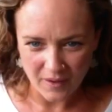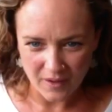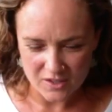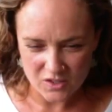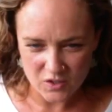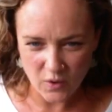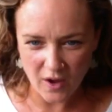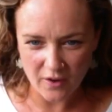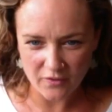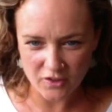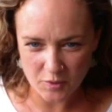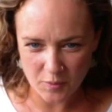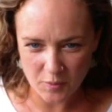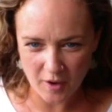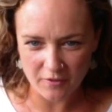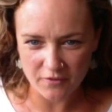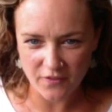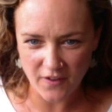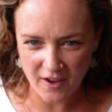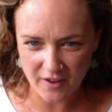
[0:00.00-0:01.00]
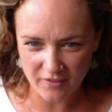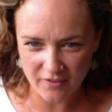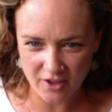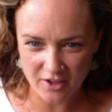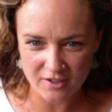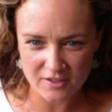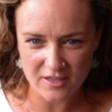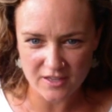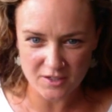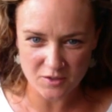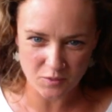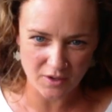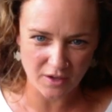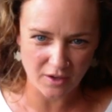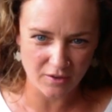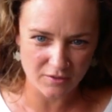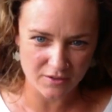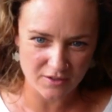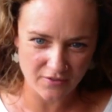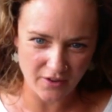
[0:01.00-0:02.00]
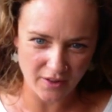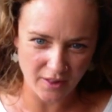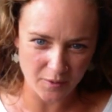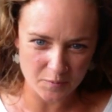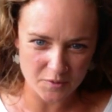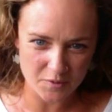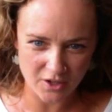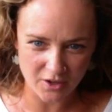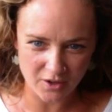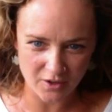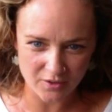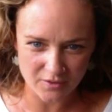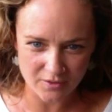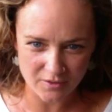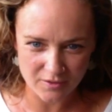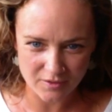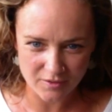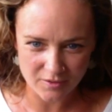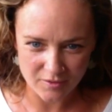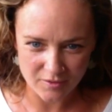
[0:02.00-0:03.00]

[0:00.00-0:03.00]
So after about five years, that's when you developed your own.